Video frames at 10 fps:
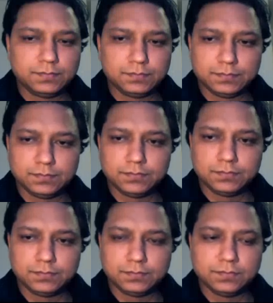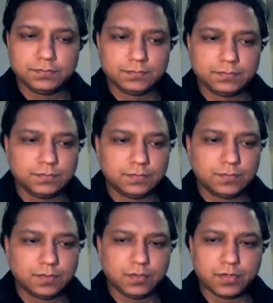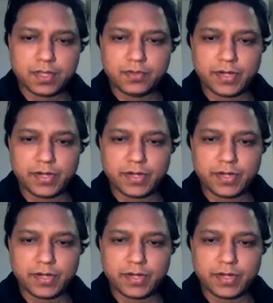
about my career, Sunand. Okay,